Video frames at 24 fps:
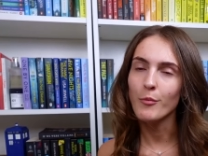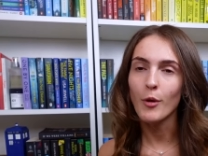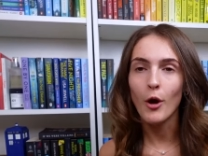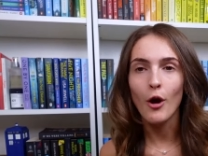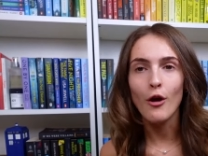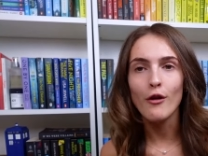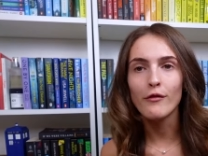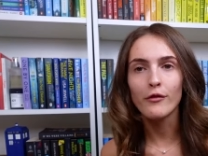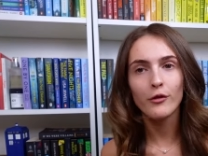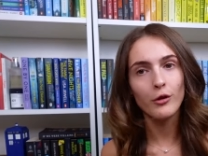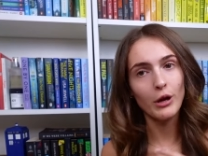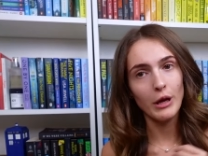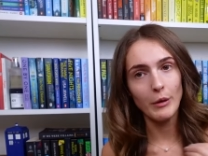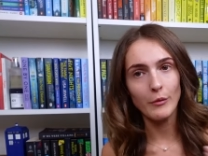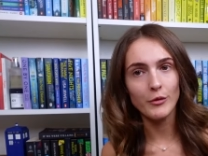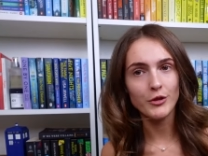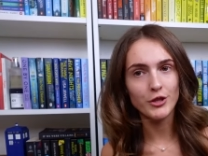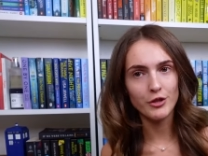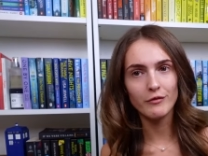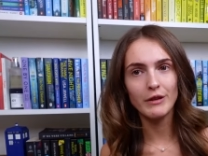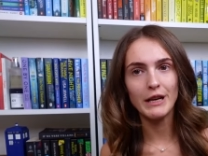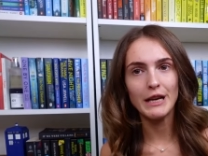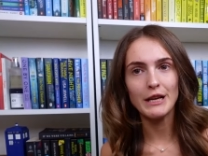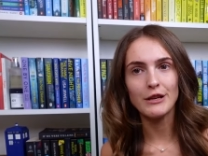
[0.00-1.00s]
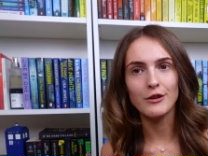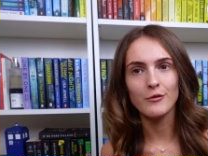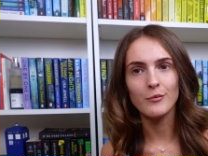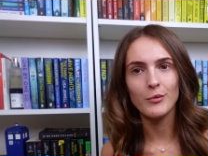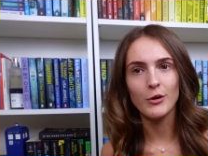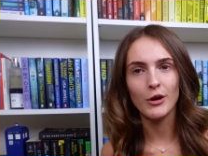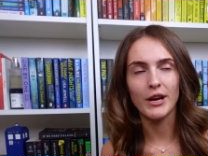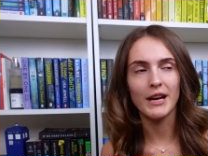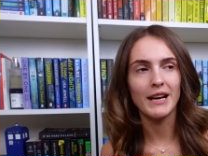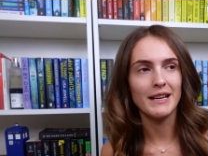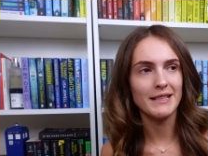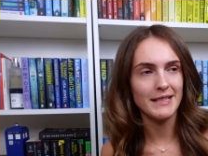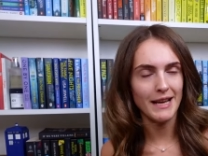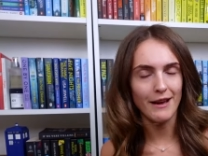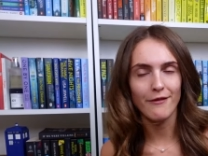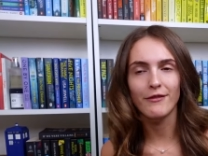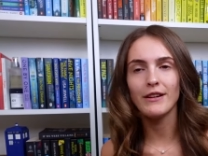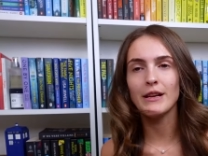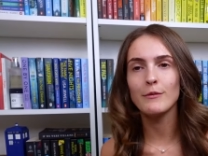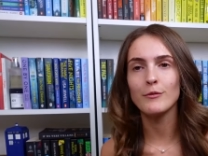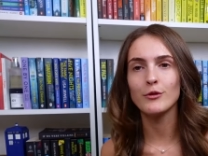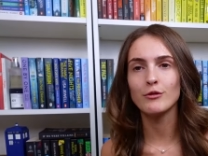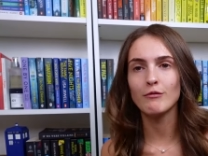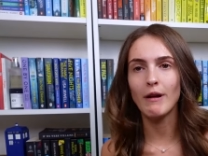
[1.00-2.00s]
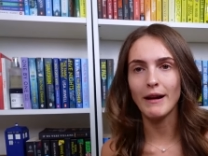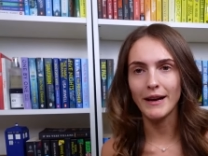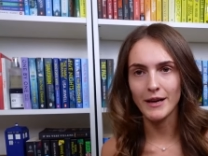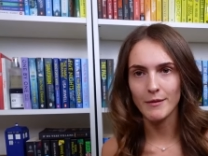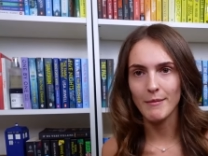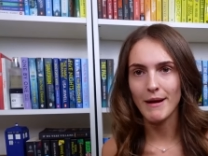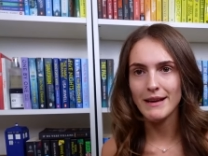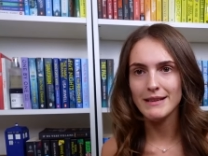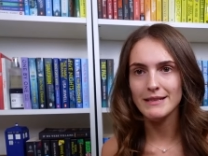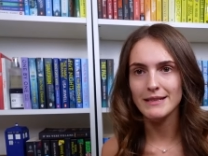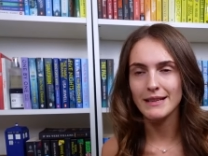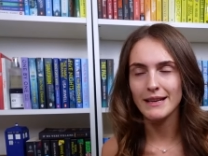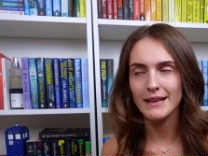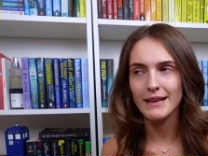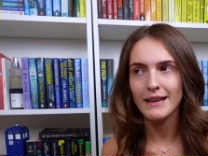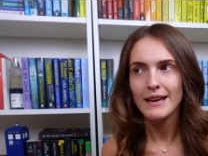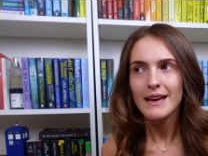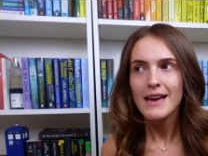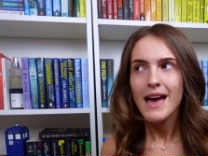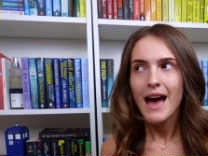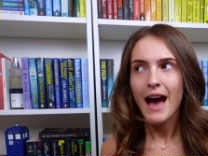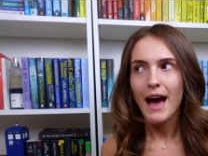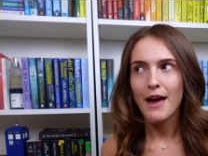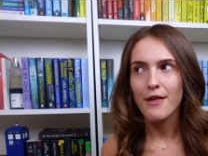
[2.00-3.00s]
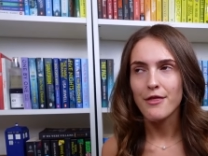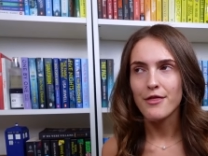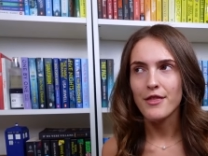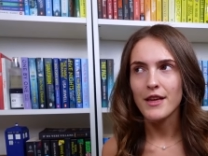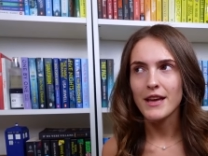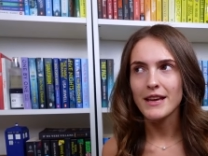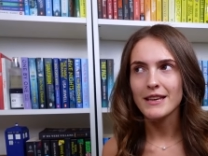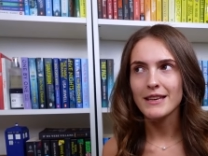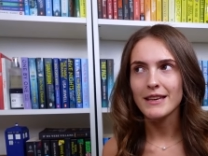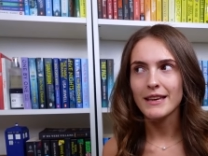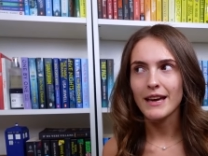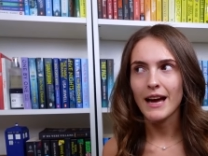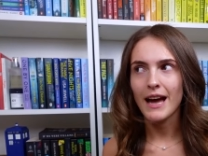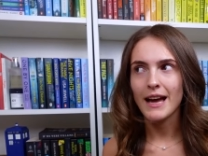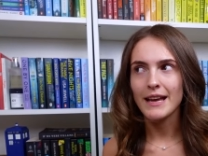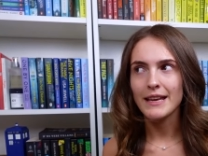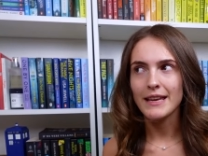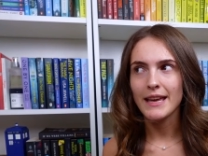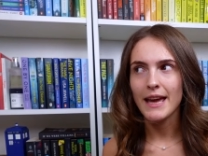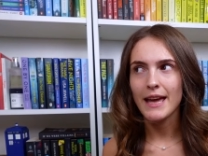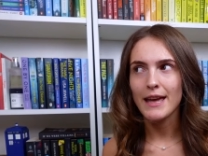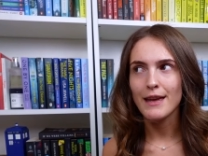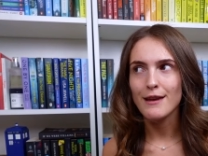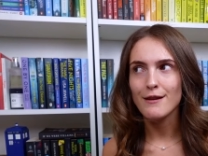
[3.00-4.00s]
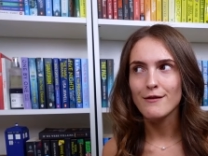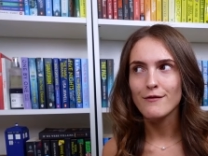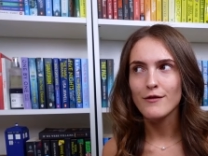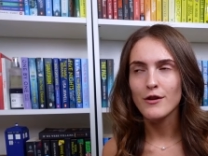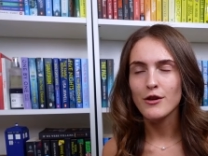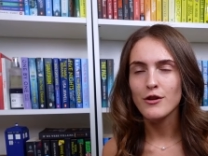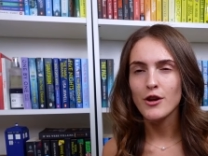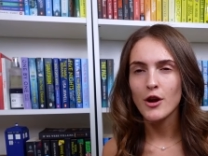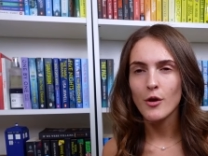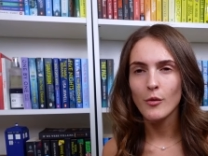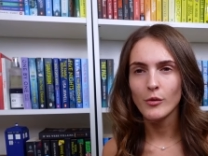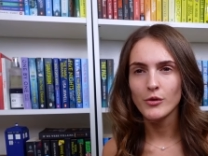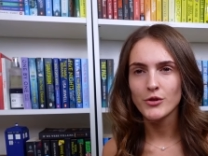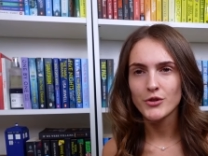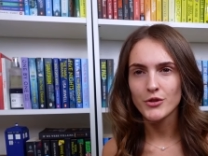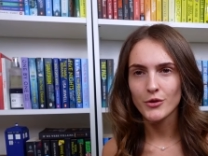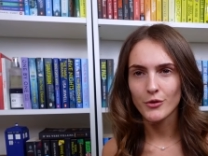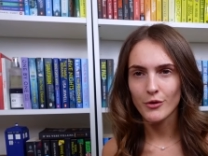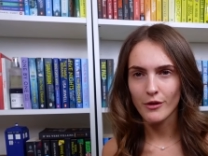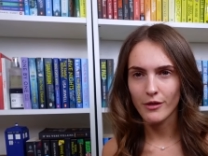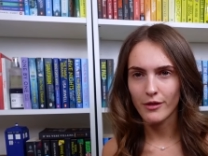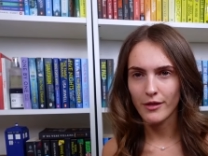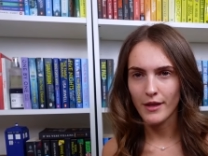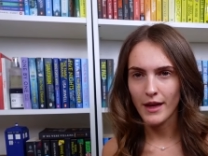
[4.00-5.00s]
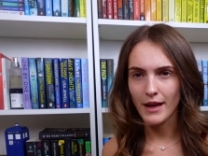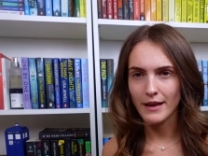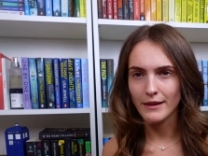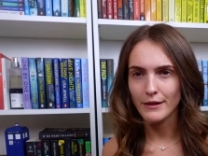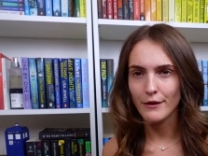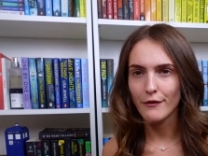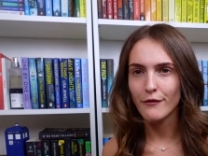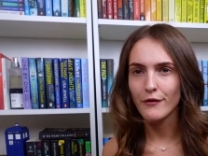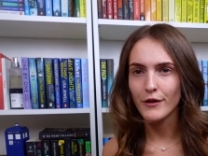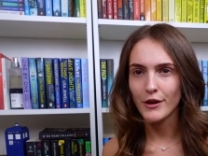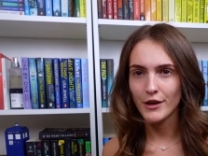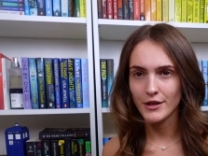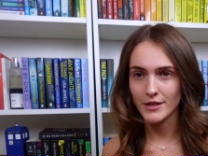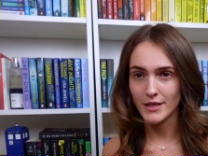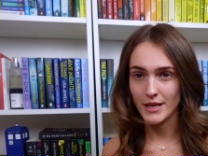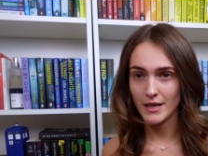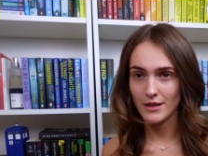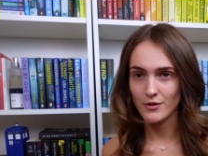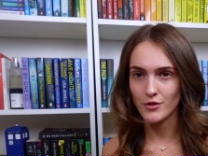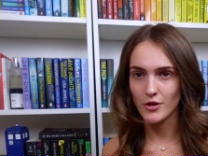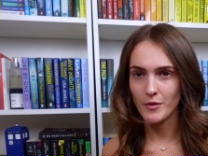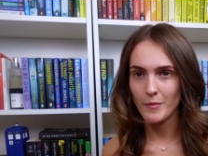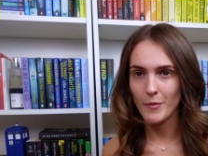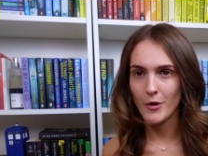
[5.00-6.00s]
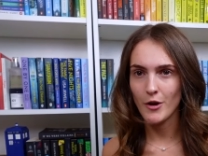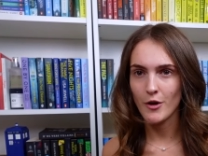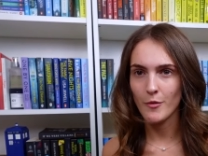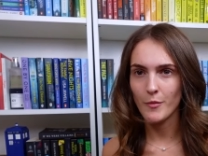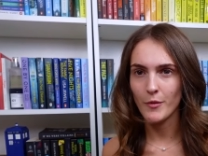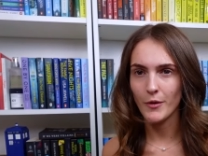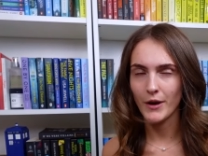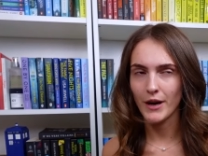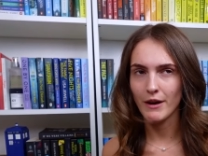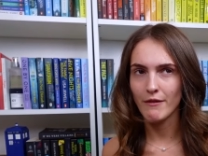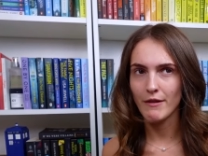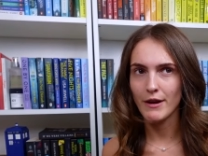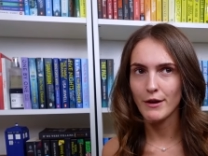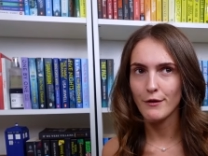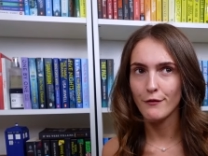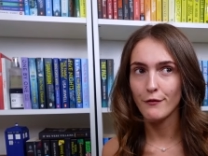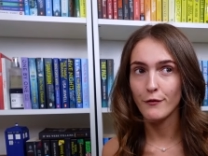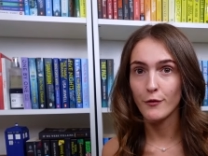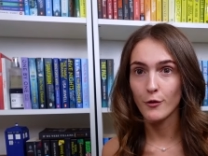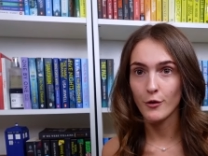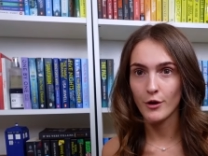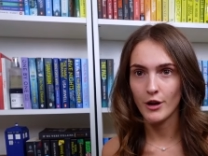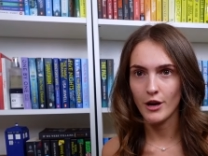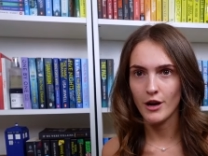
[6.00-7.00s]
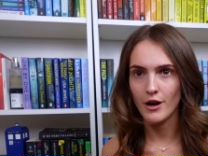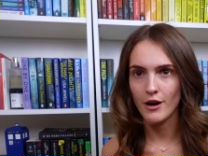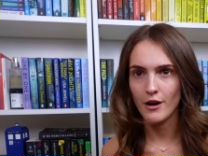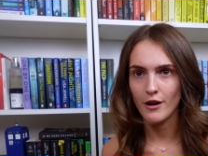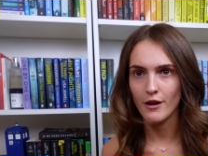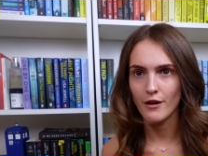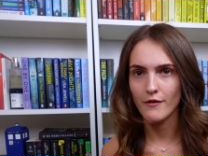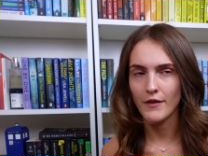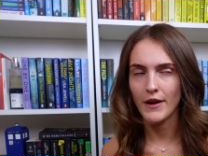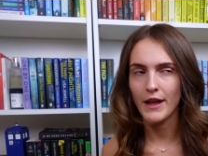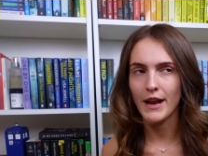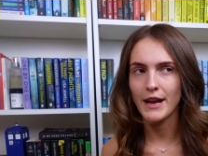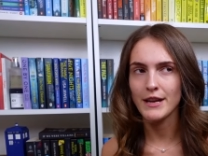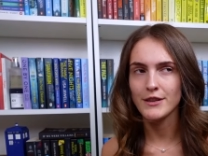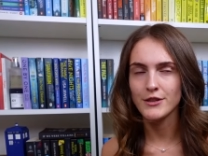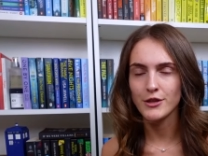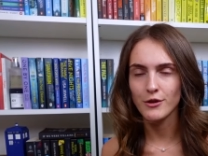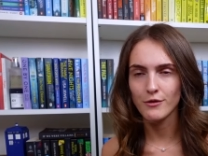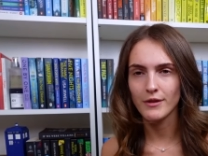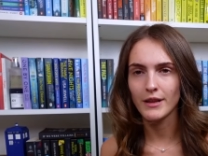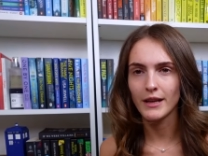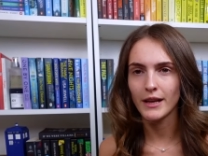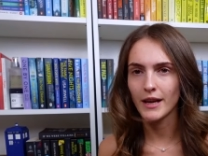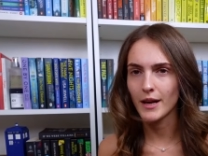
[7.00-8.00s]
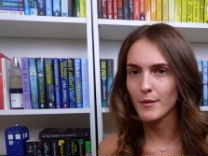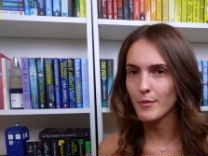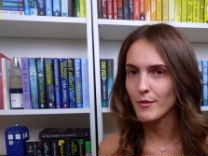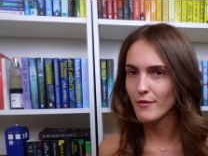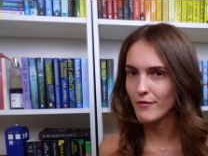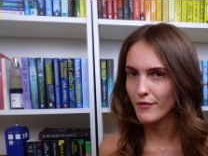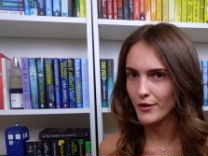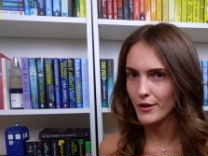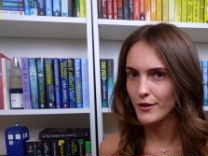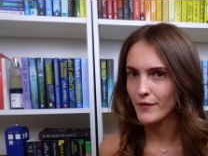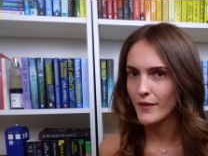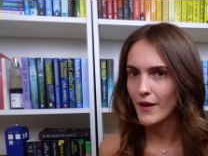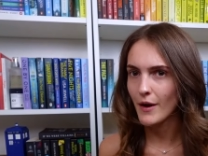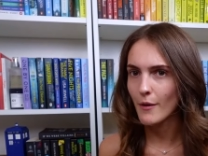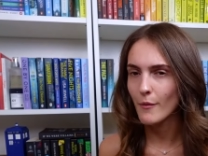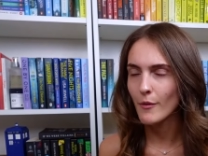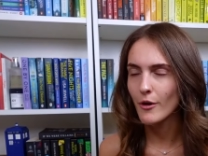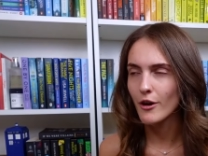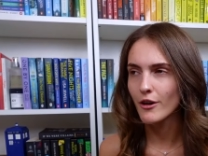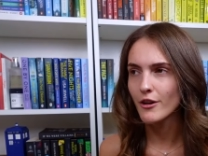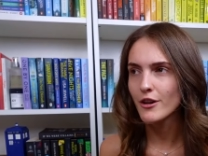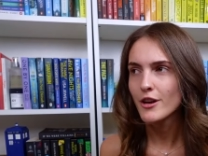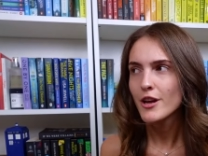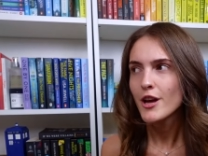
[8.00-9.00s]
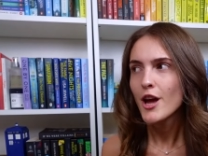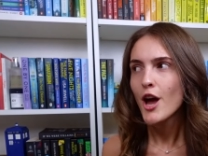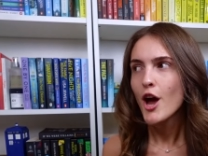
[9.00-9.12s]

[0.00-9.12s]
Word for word: But overall it was a really good book and I definitely would recommend it. I think I gave No One Saw a Thing, the first Andrea Mara book I read, Four and a Half, and I do think I preferred that one.